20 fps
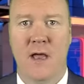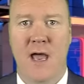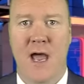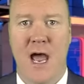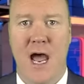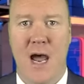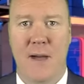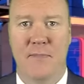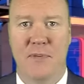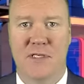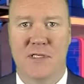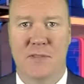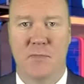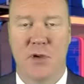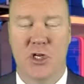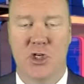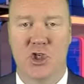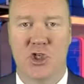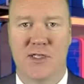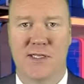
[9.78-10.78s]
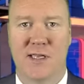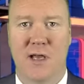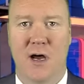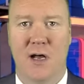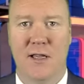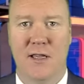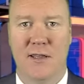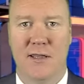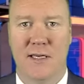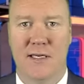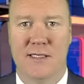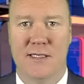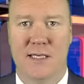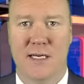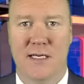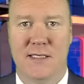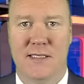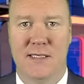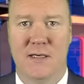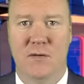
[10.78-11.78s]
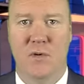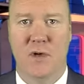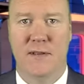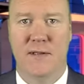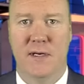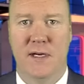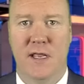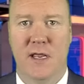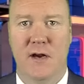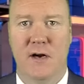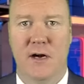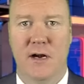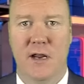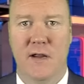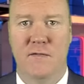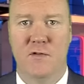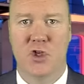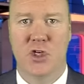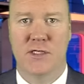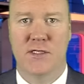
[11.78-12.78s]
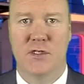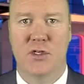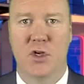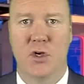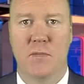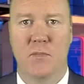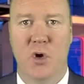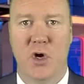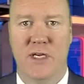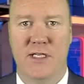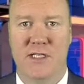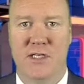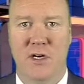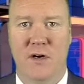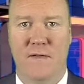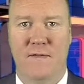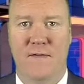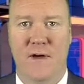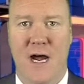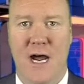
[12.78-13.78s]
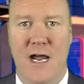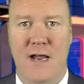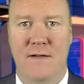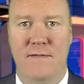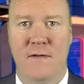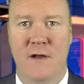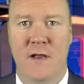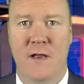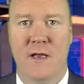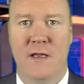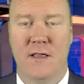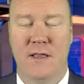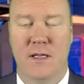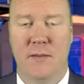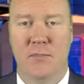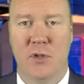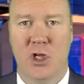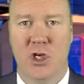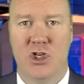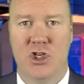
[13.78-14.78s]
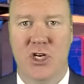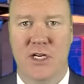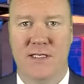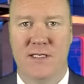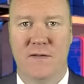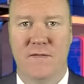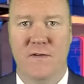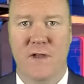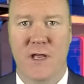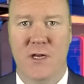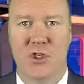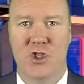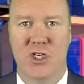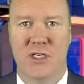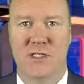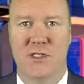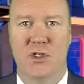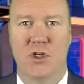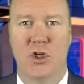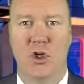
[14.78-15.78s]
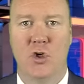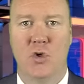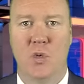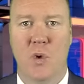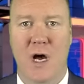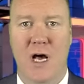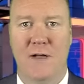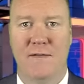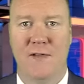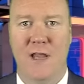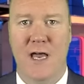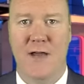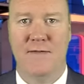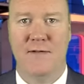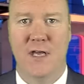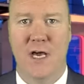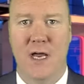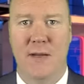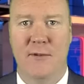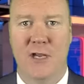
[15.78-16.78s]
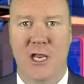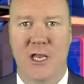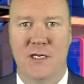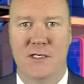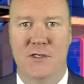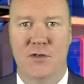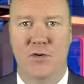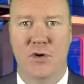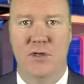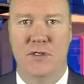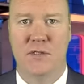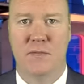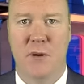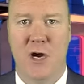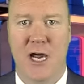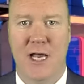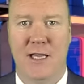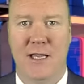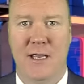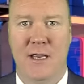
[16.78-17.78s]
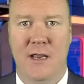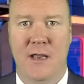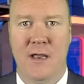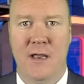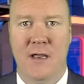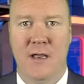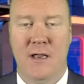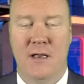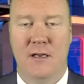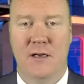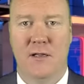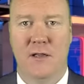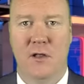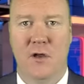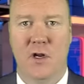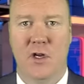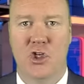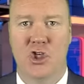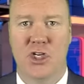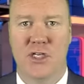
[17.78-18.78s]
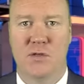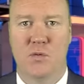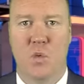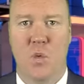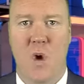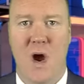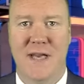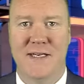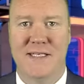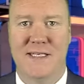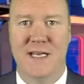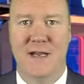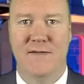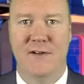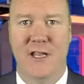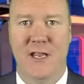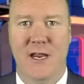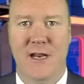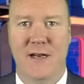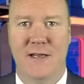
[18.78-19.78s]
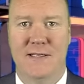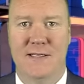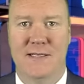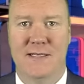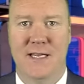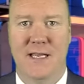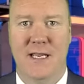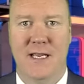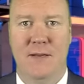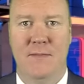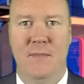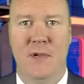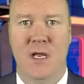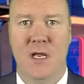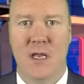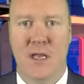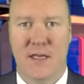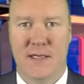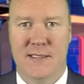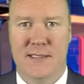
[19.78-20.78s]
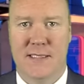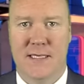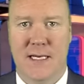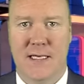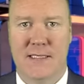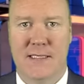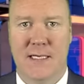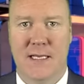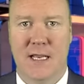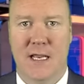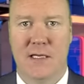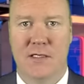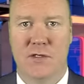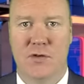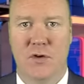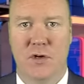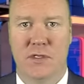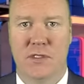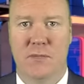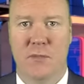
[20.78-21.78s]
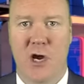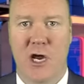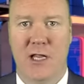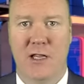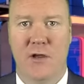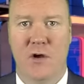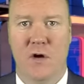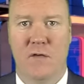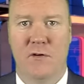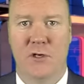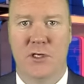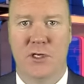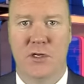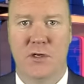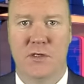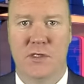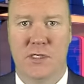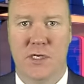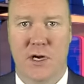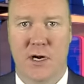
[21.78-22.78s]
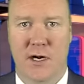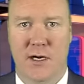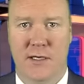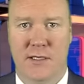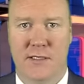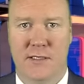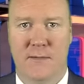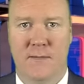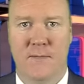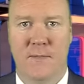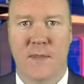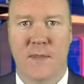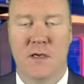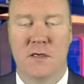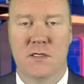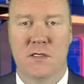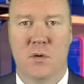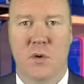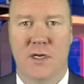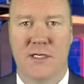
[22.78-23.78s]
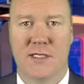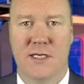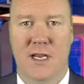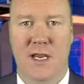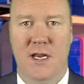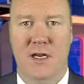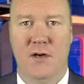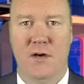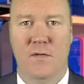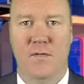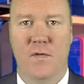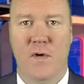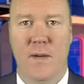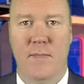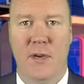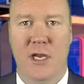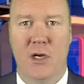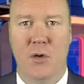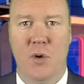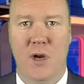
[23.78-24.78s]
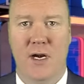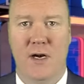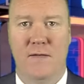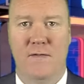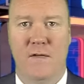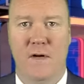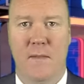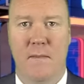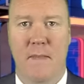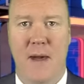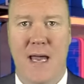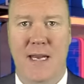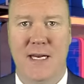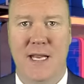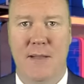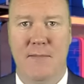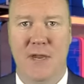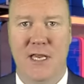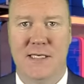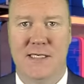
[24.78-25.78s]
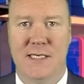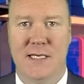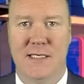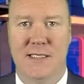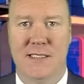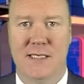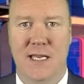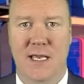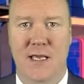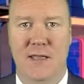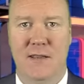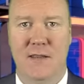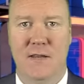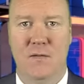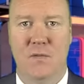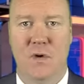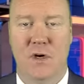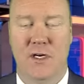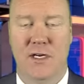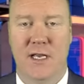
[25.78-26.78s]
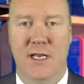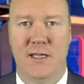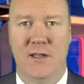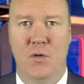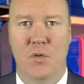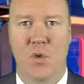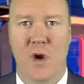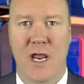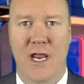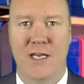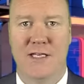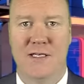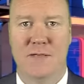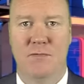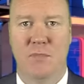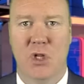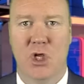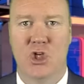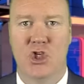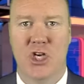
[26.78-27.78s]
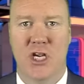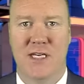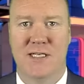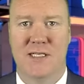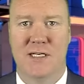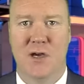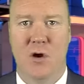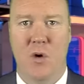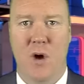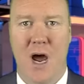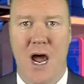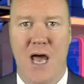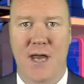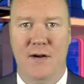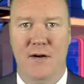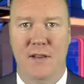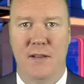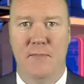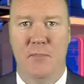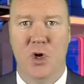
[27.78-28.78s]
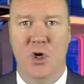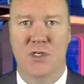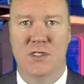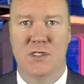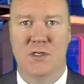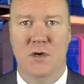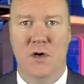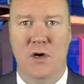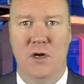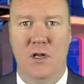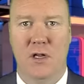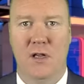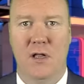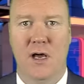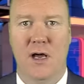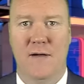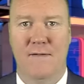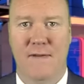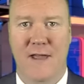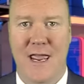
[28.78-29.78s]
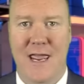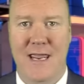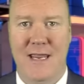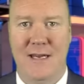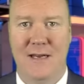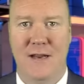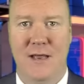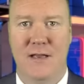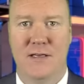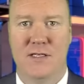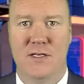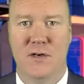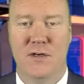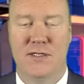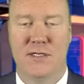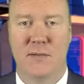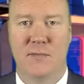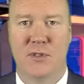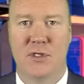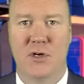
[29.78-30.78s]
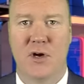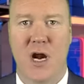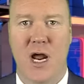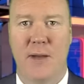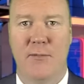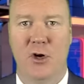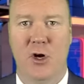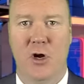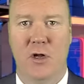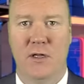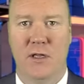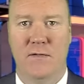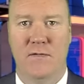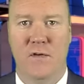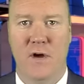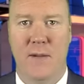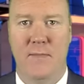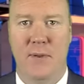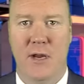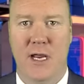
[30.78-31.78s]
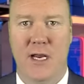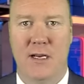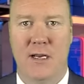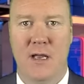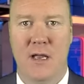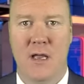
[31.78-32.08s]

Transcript: Happ has pitched solid this season with an ERA of just 2.05, and the Blue Jays have hit just 212 lifetime against Drew Smyly, including just 178 as a team this season against Drew Smyly over two starts. So once again, your free pick winner for Monday, May 16th. We're taking the Rays and Blue Jays to go under the post total of 8 as your subscriber-only free pick.